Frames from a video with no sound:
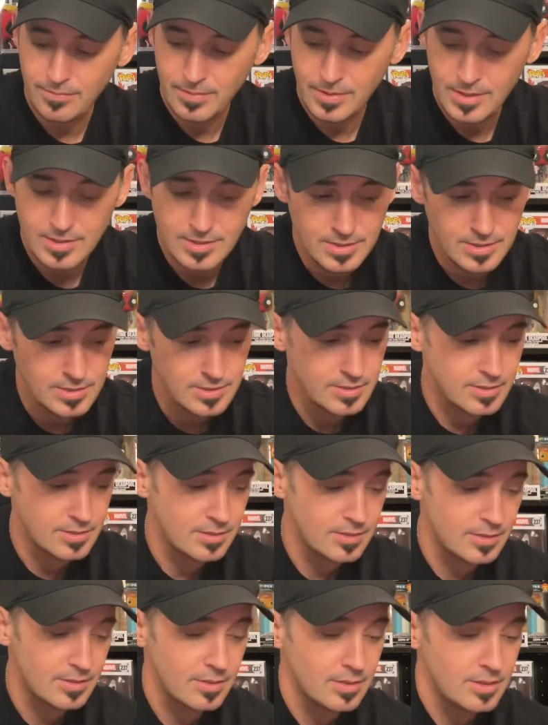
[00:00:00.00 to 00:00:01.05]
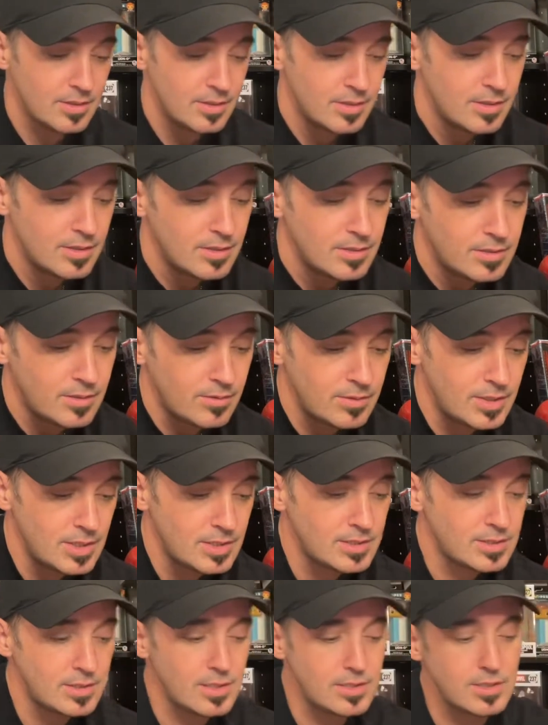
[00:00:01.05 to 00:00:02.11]
please. Don't need
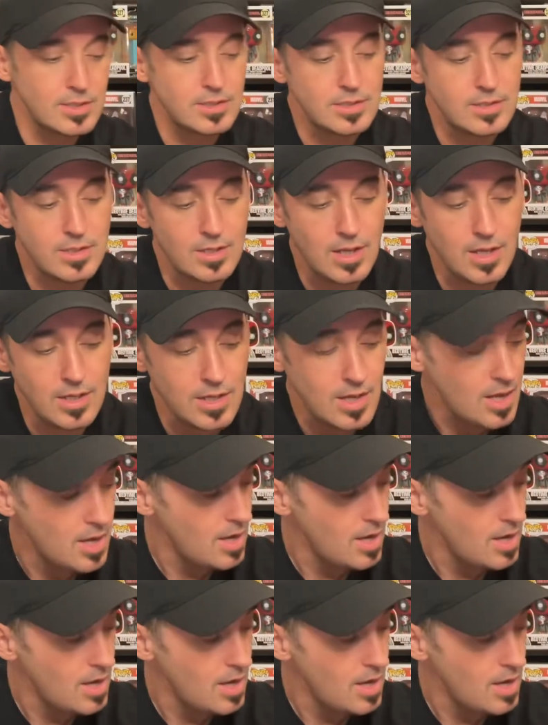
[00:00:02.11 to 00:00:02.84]
stitches today.